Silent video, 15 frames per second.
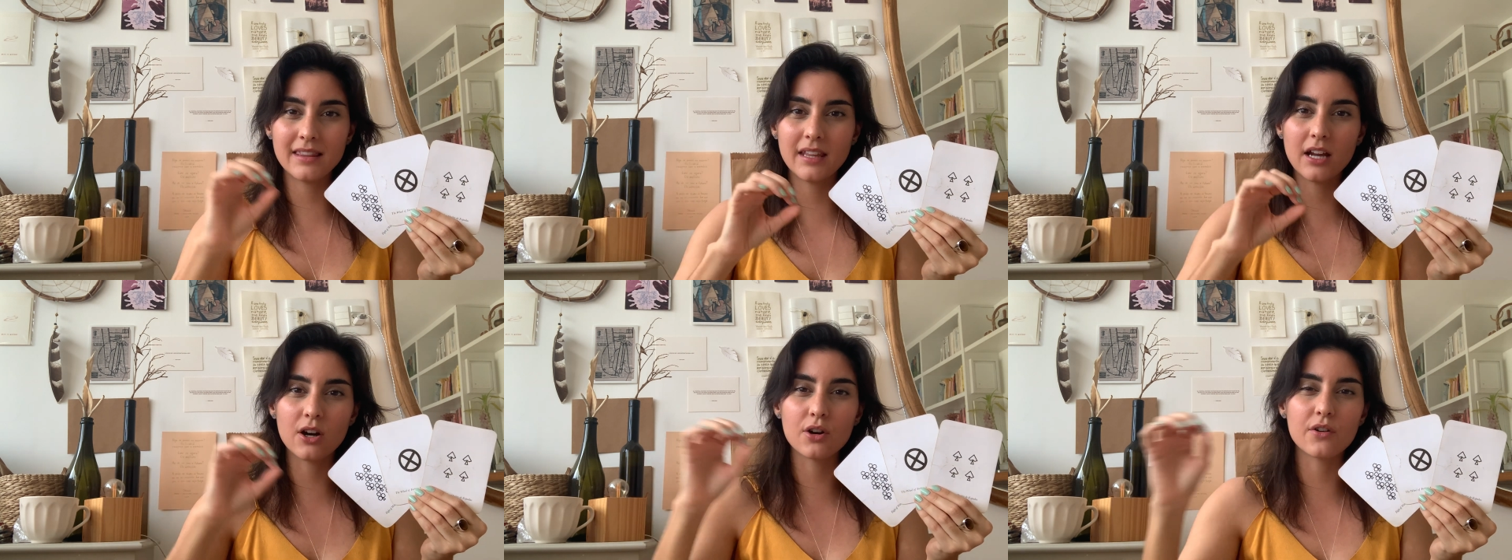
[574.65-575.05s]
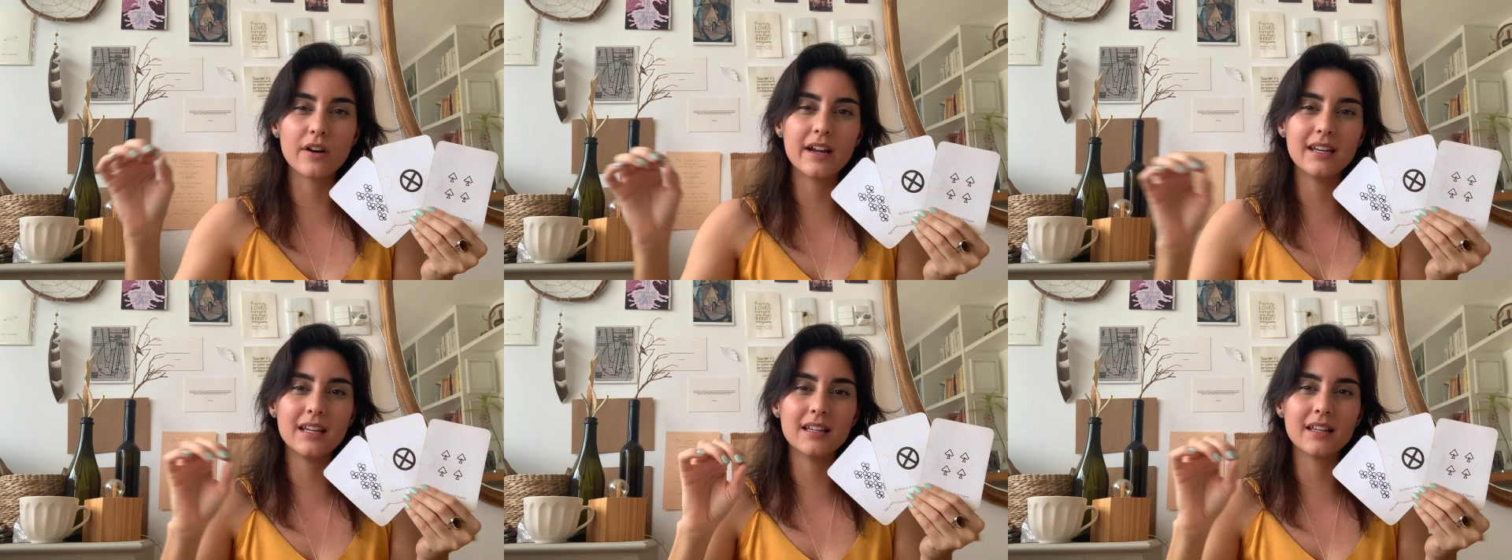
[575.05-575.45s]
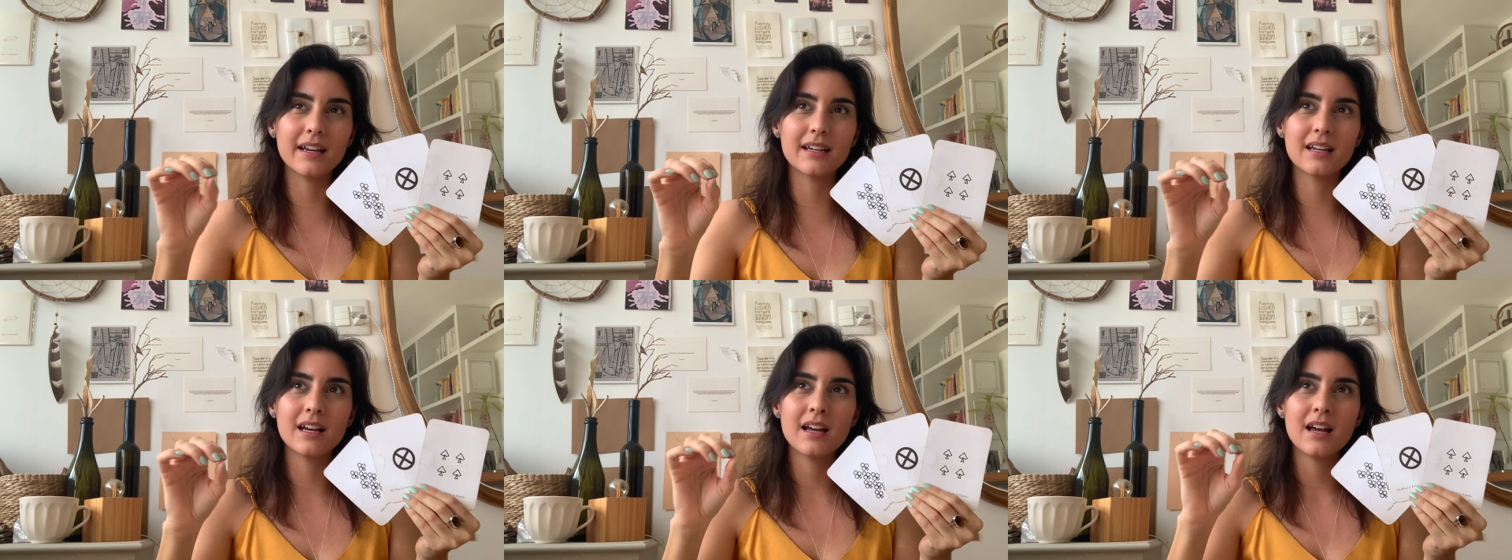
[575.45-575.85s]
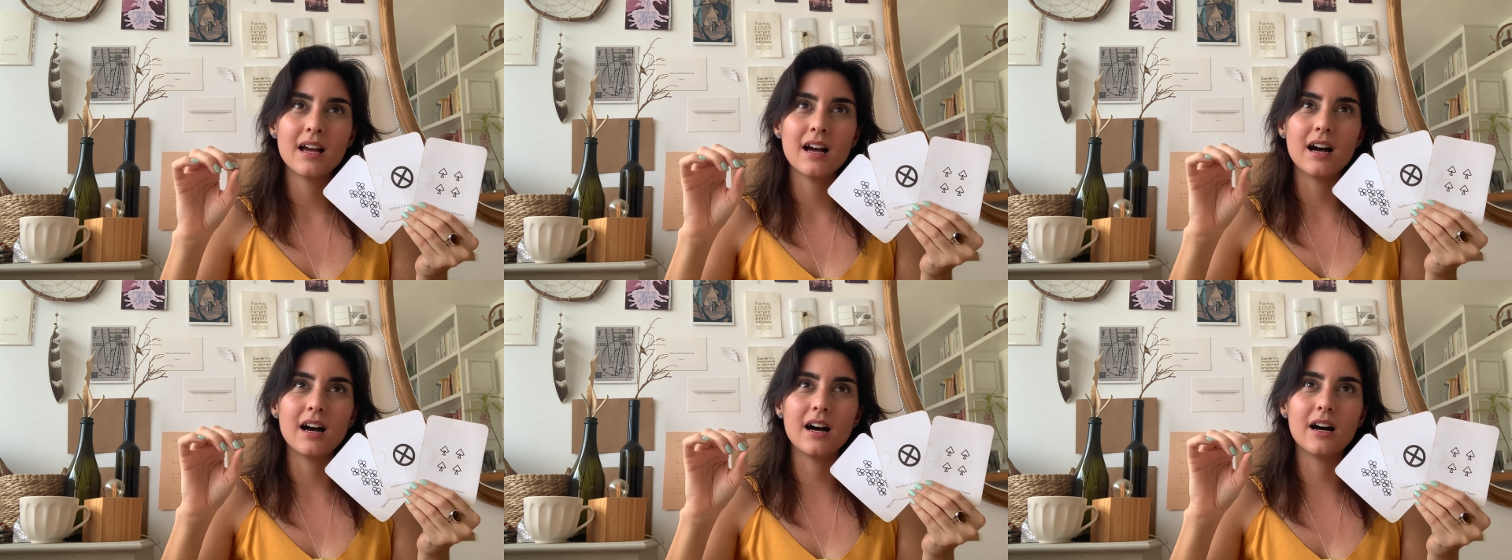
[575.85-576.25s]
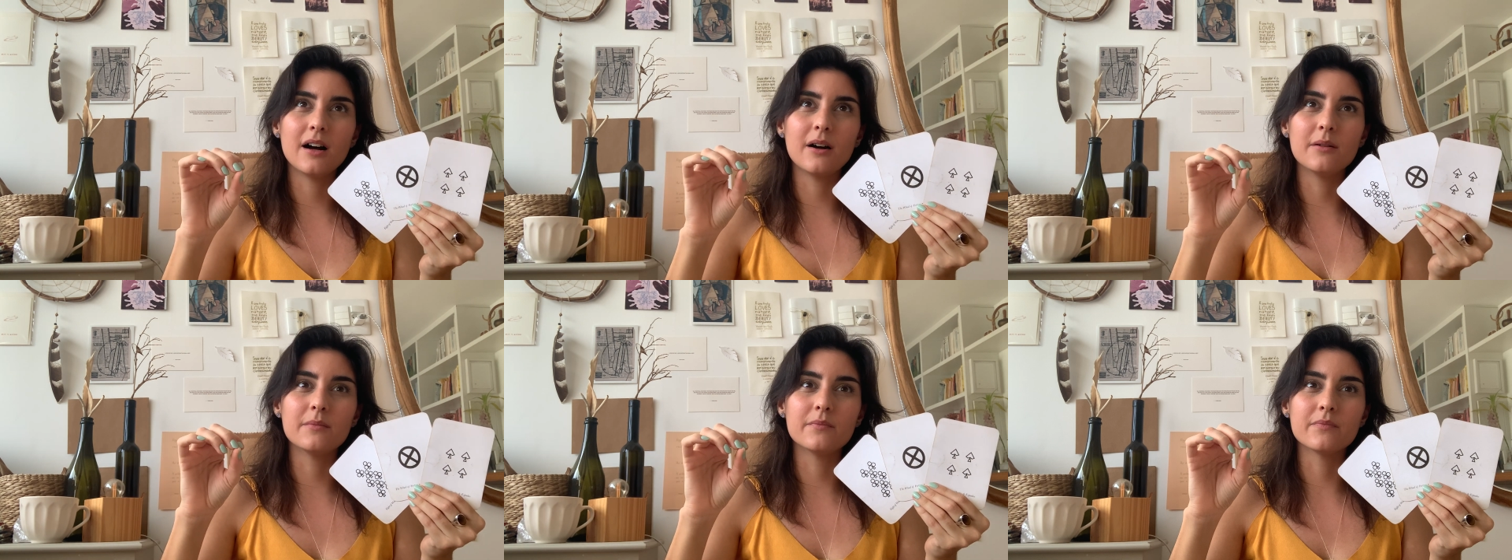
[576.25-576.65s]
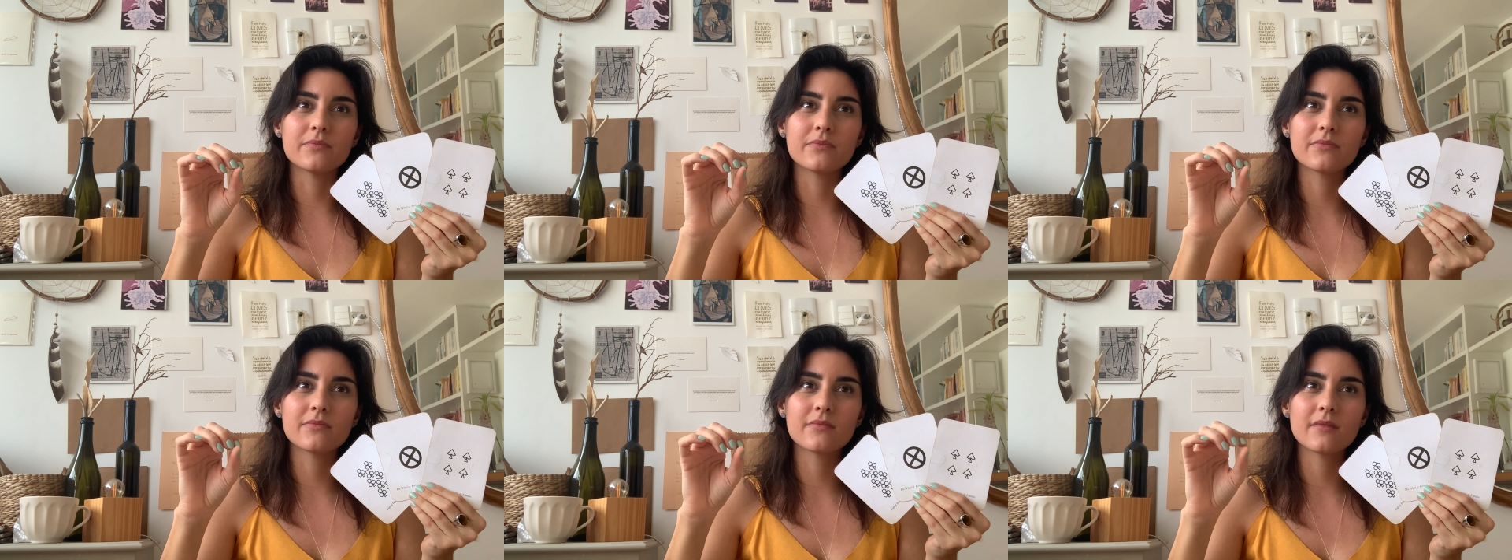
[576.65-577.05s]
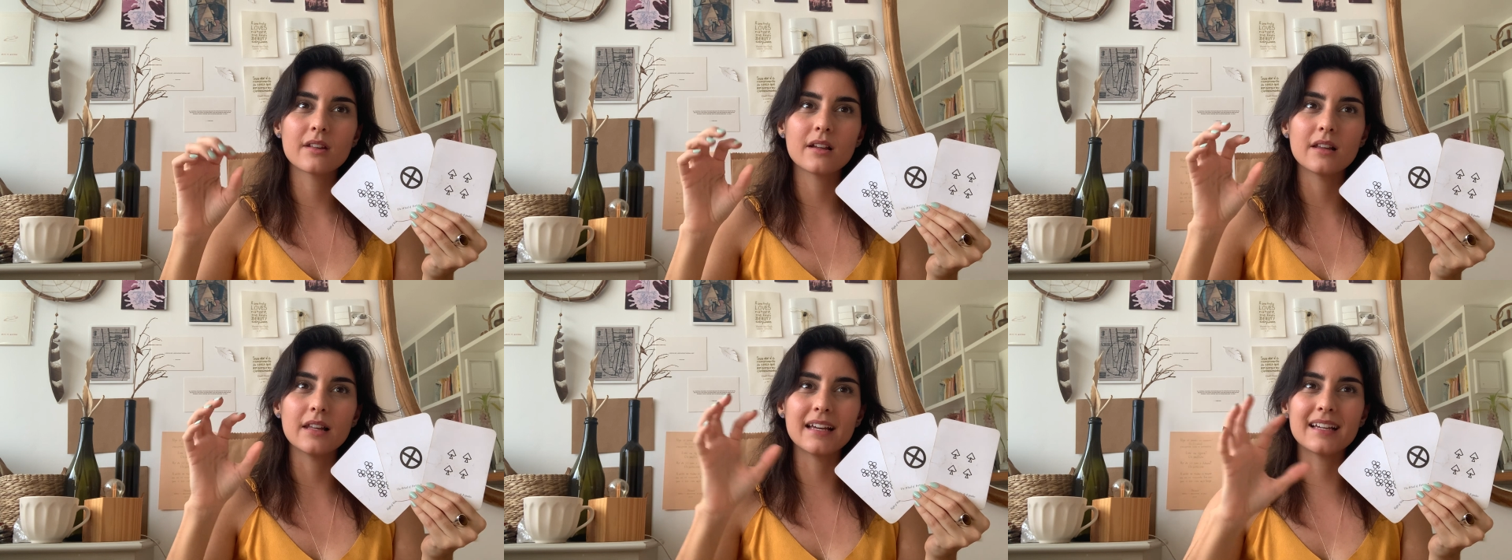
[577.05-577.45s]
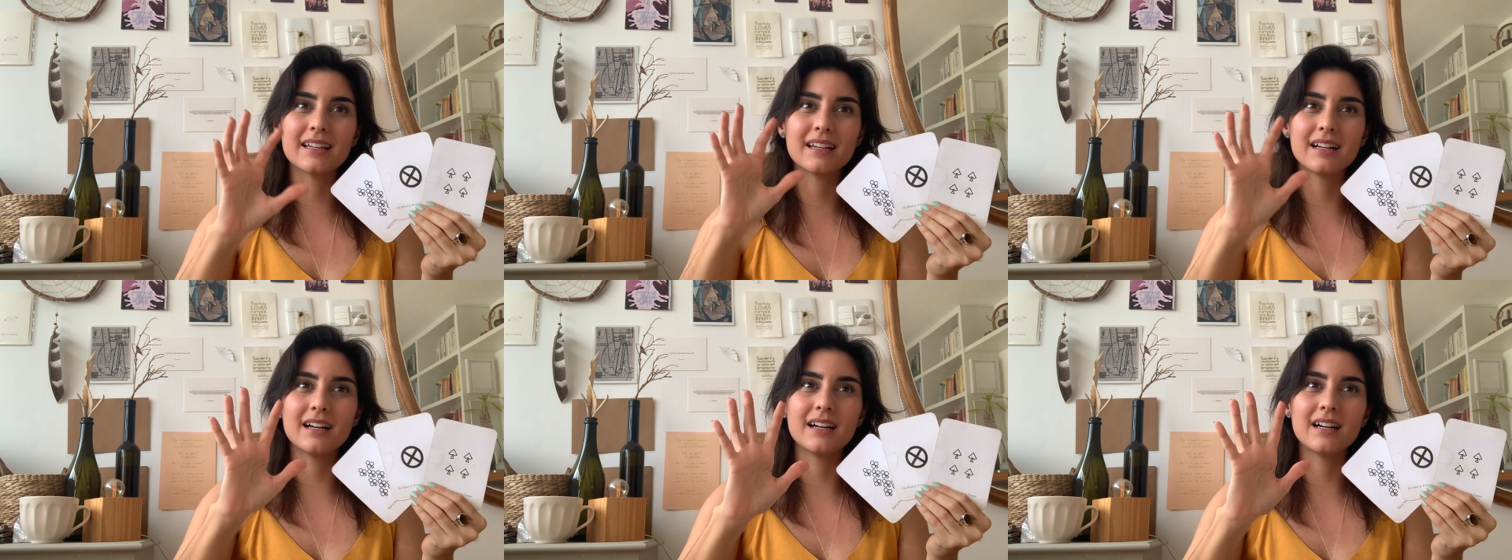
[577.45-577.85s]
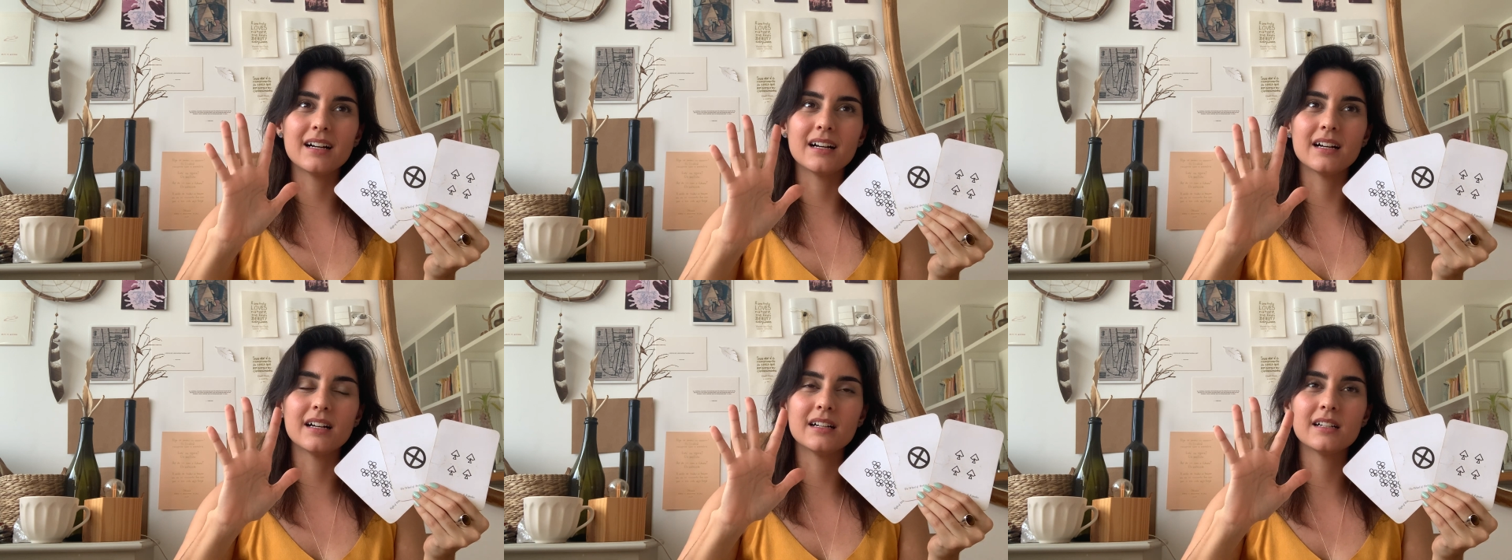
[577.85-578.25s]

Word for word: They are already like, um, like, uh,